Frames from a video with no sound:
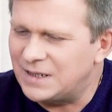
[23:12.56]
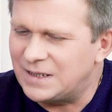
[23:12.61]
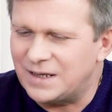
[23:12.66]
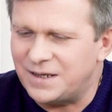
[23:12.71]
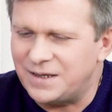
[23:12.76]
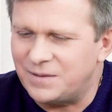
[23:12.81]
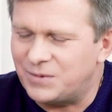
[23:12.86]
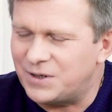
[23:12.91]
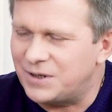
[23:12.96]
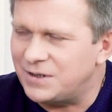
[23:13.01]

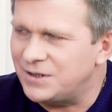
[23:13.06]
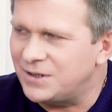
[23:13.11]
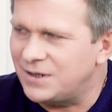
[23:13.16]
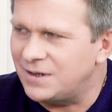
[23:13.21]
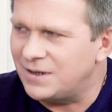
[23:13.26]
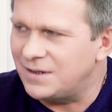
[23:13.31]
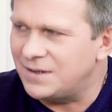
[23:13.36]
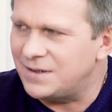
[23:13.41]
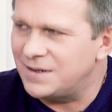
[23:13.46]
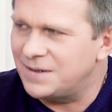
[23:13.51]
This
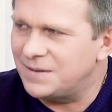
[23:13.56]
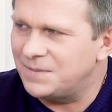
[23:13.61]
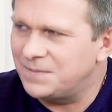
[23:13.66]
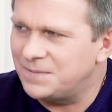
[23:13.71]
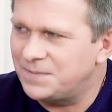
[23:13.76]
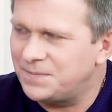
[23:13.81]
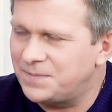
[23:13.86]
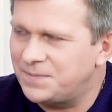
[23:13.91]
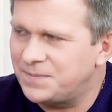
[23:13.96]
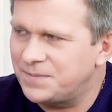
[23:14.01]
cannot be
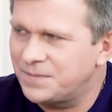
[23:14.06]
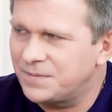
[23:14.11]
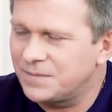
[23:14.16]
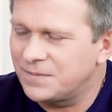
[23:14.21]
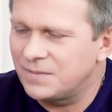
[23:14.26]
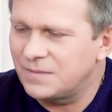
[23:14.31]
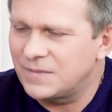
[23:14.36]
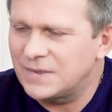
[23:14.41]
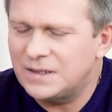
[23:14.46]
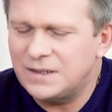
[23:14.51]
forgiven.
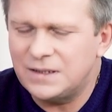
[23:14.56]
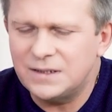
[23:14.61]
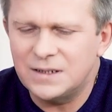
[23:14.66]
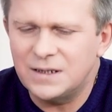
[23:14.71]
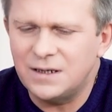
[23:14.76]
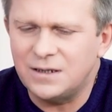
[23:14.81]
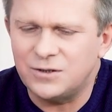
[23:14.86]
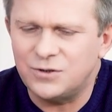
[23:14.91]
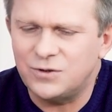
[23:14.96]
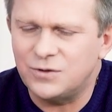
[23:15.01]

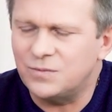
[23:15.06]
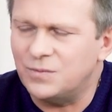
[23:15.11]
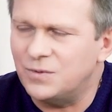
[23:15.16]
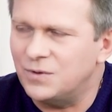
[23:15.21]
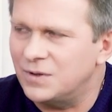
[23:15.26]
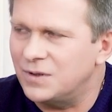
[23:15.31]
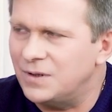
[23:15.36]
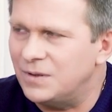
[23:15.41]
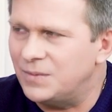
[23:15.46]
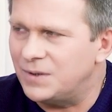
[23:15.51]
It
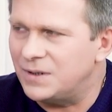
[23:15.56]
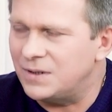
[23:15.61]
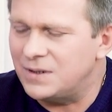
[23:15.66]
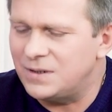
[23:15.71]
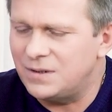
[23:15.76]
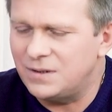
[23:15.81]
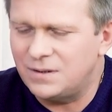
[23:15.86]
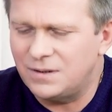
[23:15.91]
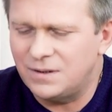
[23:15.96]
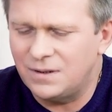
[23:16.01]
doesn't mean that
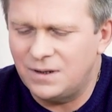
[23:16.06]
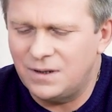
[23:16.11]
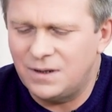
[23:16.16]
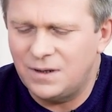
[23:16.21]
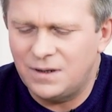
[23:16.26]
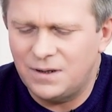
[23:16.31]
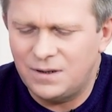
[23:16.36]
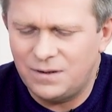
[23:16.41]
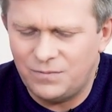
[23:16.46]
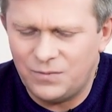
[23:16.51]
God won't
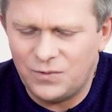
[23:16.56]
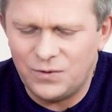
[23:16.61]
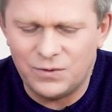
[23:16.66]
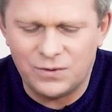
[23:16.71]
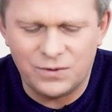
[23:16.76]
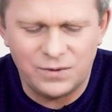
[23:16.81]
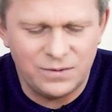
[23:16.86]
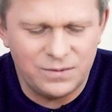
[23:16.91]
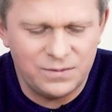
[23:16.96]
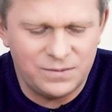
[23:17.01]
forgive.
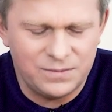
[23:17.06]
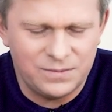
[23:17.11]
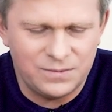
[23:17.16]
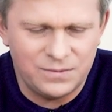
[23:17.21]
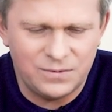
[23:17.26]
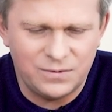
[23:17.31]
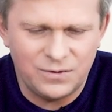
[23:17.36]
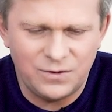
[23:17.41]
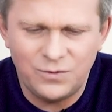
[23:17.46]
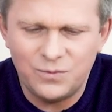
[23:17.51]

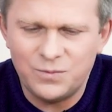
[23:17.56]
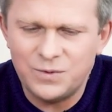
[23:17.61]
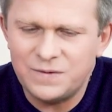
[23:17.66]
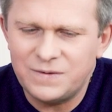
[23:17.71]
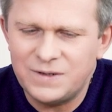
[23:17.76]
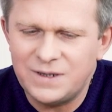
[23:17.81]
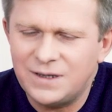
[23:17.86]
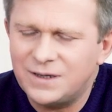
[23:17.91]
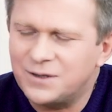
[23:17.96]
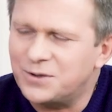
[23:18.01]
God loves
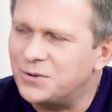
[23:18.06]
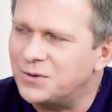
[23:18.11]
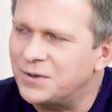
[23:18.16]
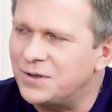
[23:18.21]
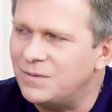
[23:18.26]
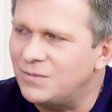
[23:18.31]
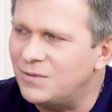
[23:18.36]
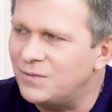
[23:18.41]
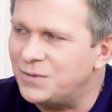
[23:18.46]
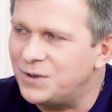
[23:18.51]
everyone
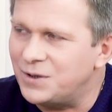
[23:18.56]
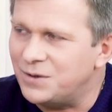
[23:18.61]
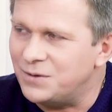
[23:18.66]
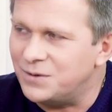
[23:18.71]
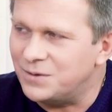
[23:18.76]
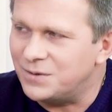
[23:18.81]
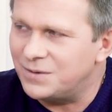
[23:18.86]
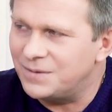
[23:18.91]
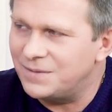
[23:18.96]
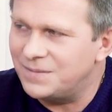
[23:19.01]
who will come to
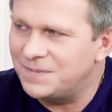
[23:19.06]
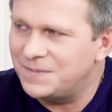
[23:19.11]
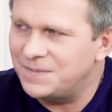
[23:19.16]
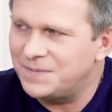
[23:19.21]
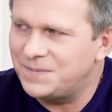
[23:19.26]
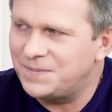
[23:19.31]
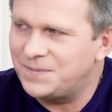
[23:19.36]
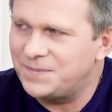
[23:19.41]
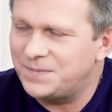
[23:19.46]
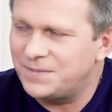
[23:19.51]
Him.
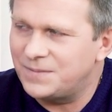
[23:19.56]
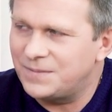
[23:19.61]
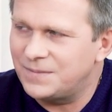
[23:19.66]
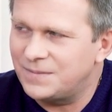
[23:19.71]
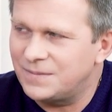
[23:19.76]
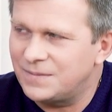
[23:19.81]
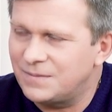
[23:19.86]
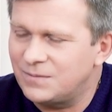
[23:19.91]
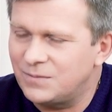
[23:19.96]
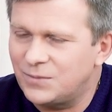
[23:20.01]

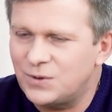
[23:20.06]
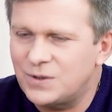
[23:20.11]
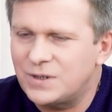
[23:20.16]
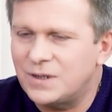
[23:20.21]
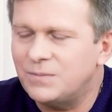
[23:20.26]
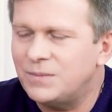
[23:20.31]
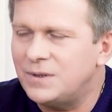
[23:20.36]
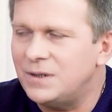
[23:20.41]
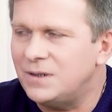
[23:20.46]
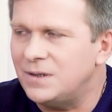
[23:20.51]
You just
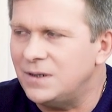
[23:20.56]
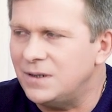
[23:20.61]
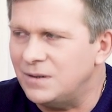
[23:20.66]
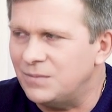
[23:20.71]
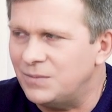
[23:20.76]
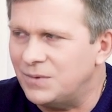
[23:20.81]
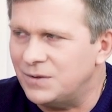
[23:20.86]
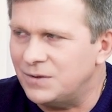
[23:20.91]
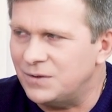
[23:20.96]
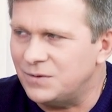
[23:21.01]
won't
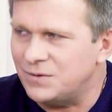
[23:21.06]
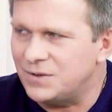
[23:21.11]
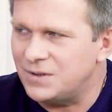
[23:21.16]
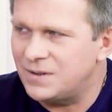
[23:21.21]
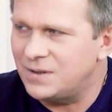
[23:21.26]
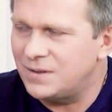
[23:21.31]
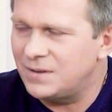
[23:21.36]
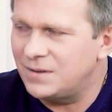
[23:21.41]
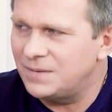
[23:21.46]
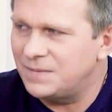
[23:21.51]
be able to
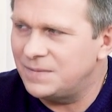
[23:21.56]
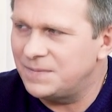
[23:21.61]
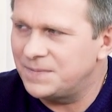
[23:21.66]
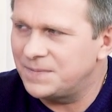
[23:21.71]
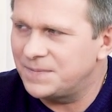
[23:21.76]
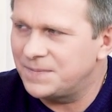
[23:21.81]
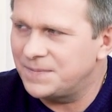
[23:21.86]
come.